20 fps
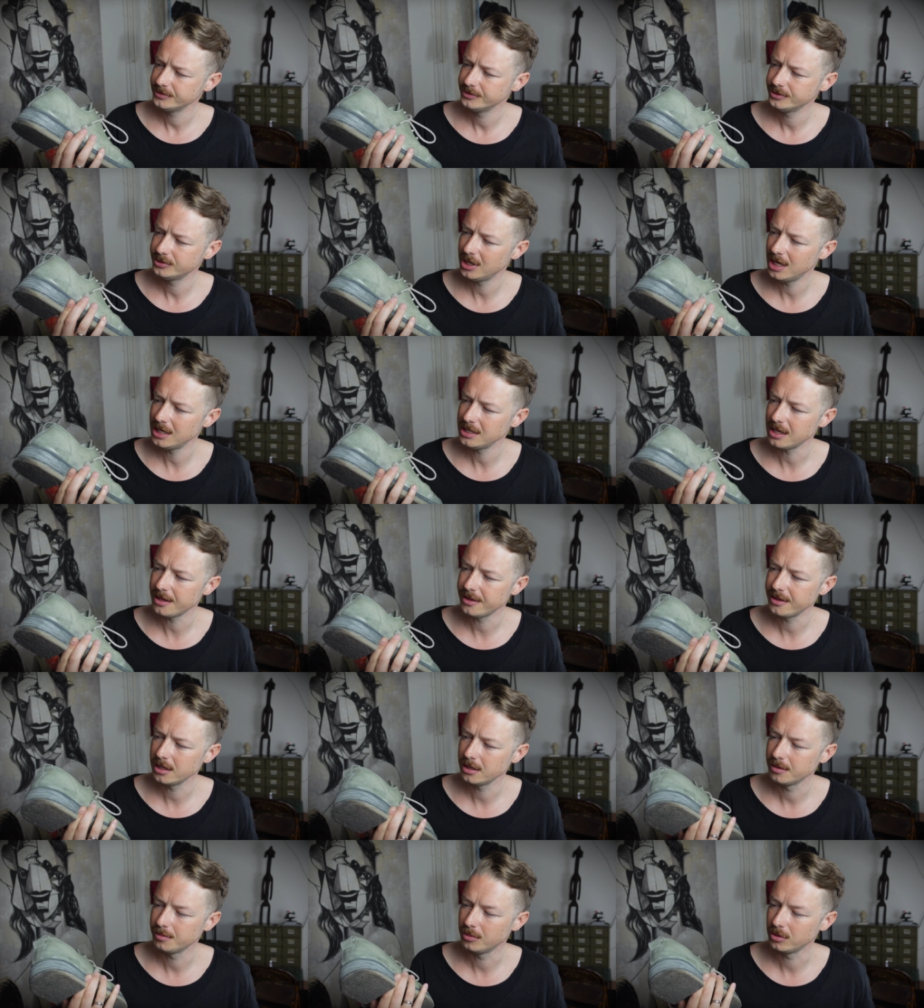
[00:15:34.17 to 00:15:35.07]
Right, I
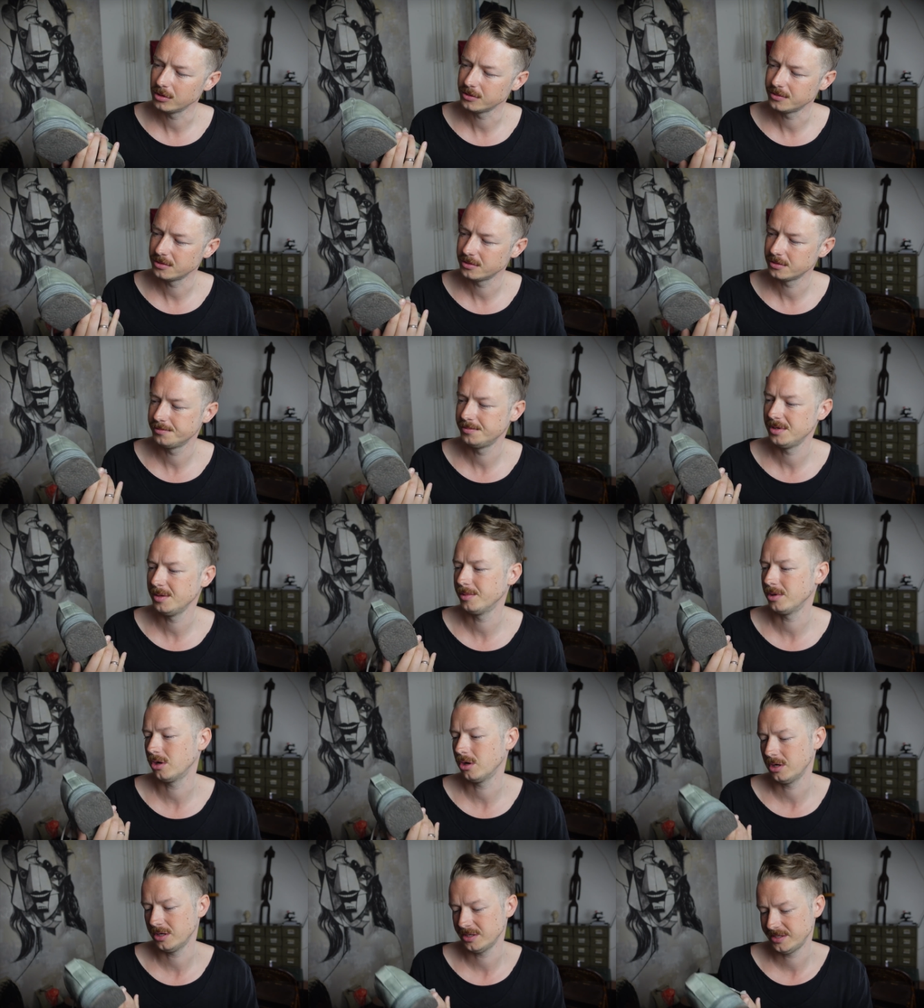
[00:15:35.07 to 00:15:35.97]
think most people are
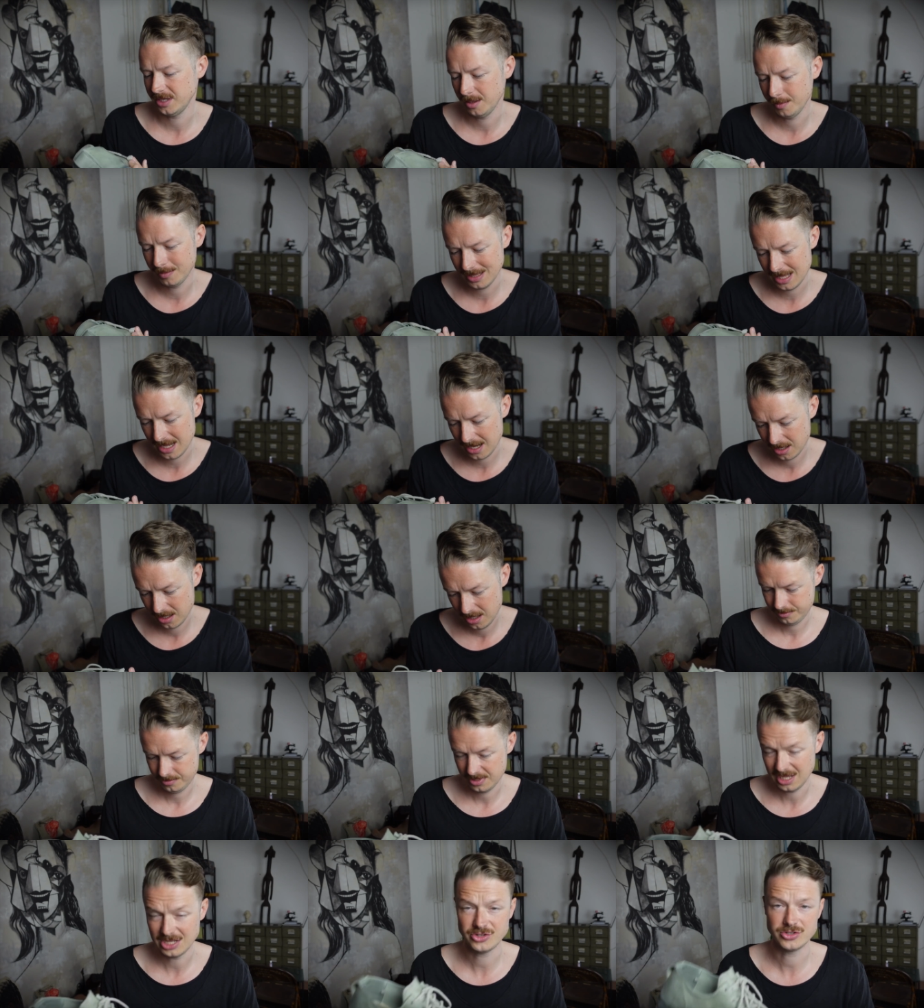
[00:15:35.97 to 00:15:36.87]
gonna say black.
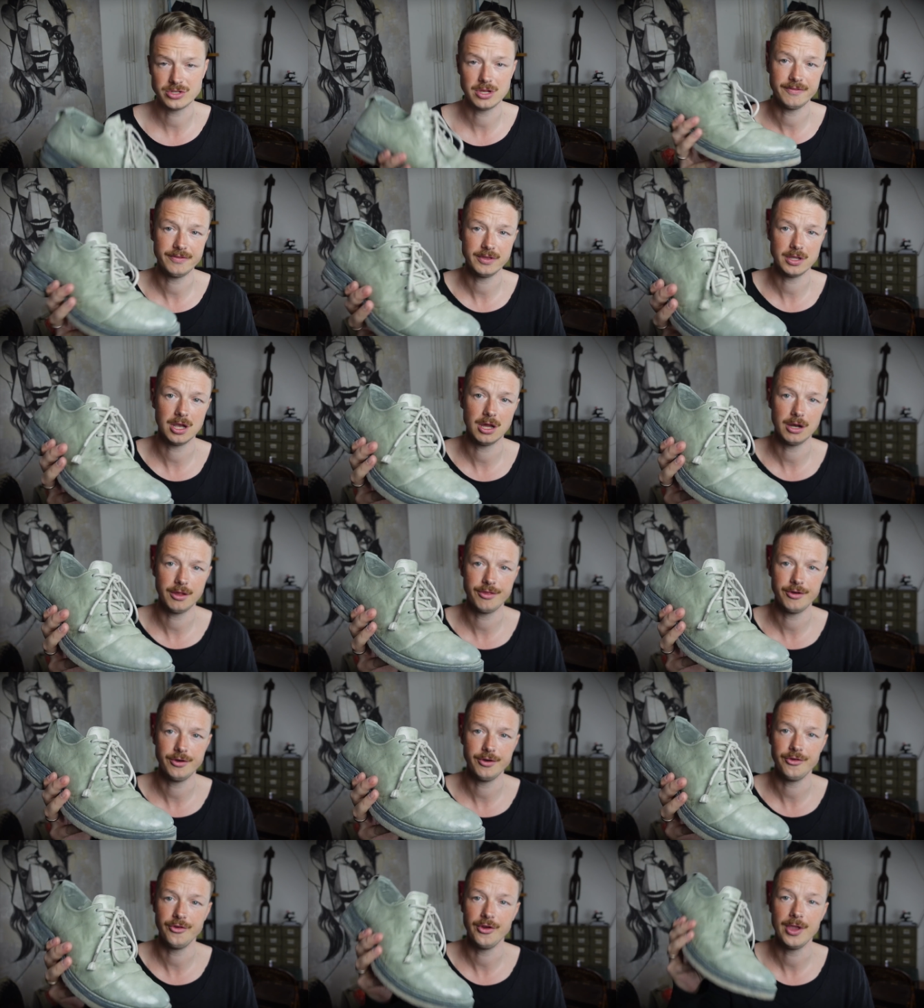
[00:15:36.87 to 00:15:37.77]
I just love the color
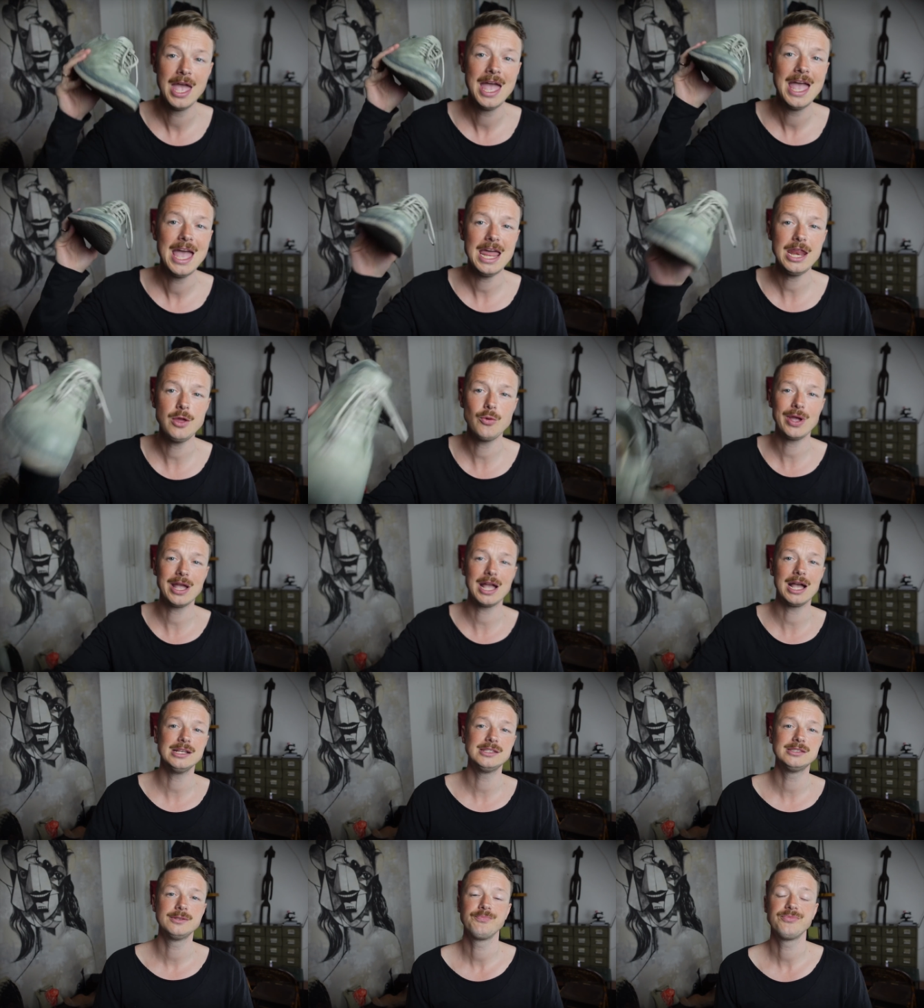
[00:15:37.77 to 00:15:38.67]
33. Anyway
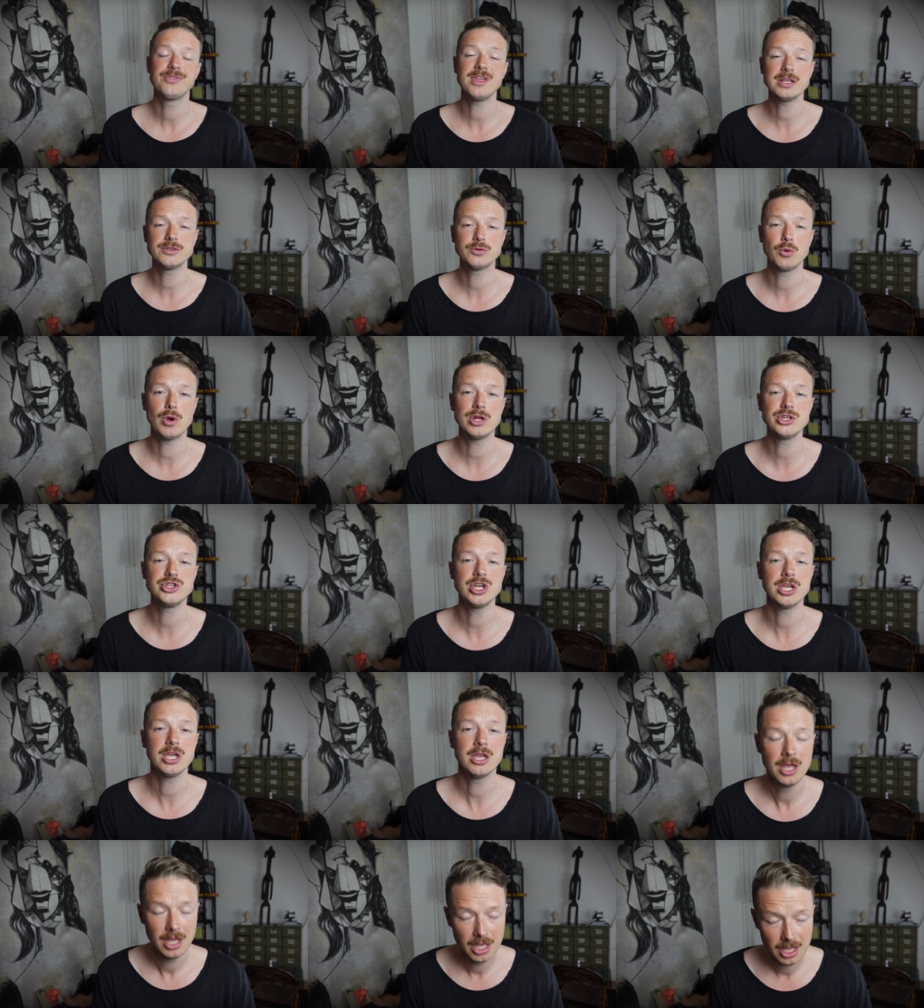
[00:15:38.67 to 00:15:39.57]
guys, thanks for
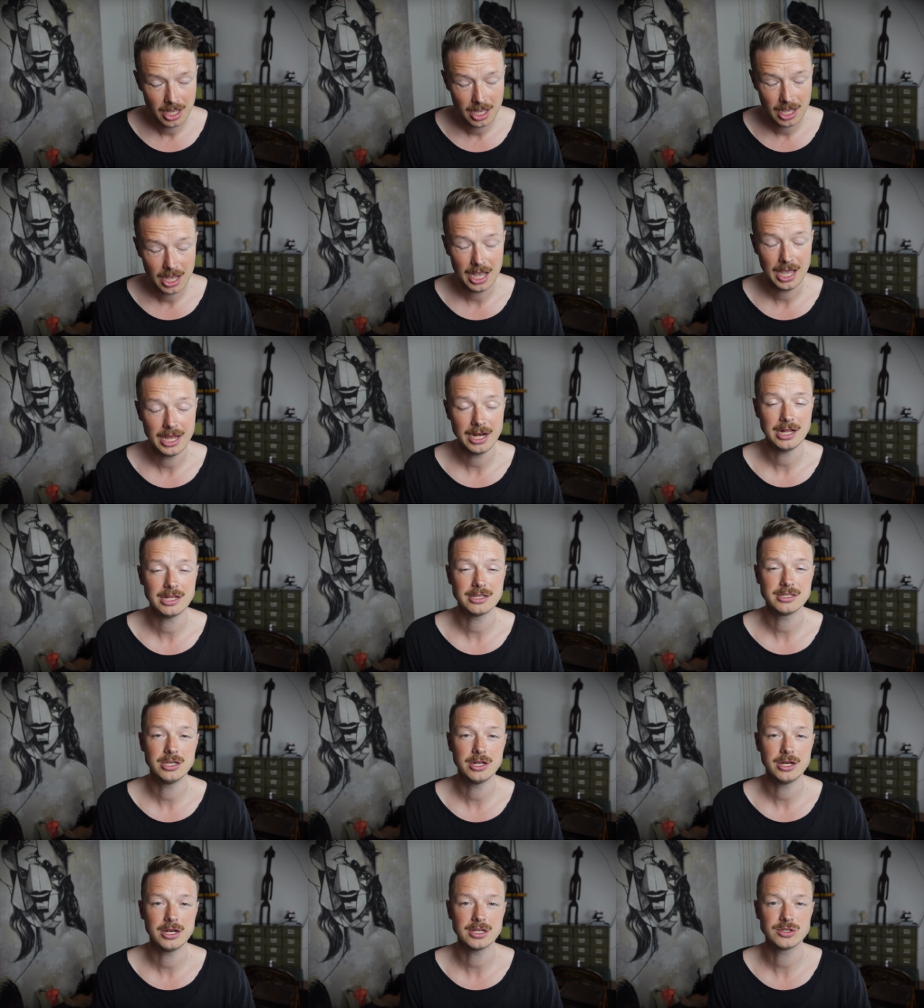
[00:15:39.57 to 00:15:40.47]
watching, and I'll
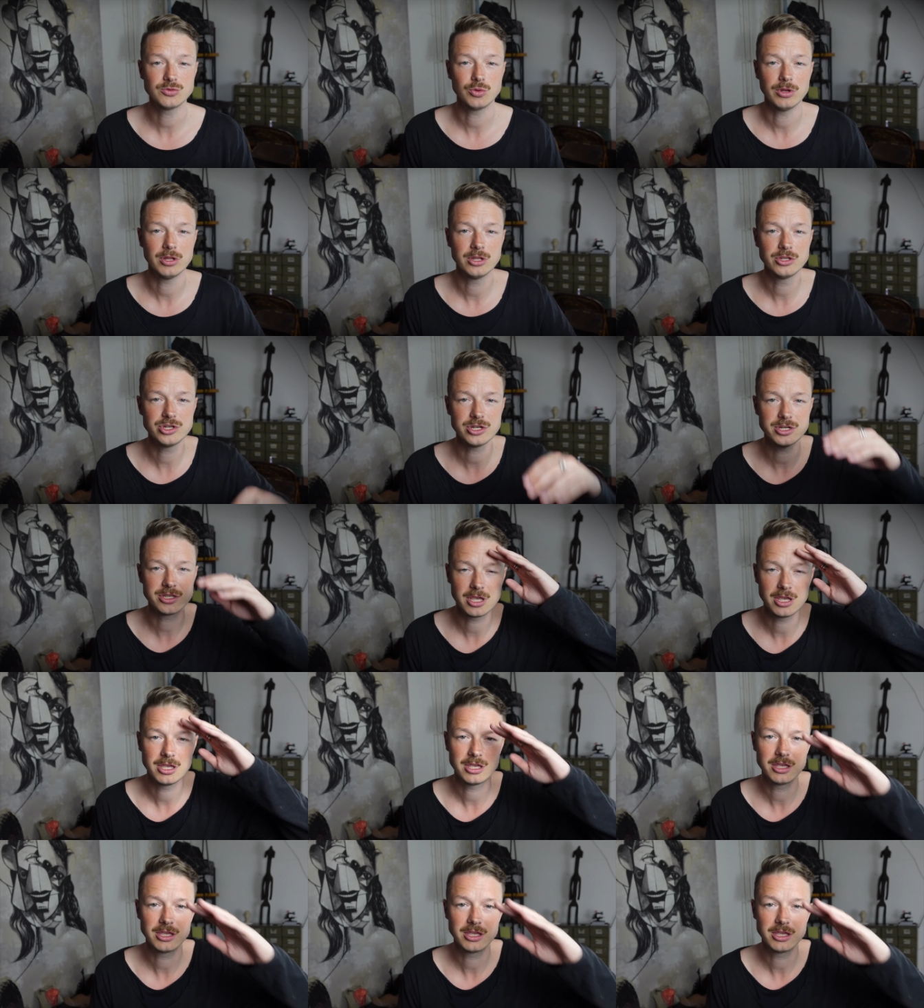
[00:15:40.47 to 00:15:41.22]
see you in the next one. Cheers.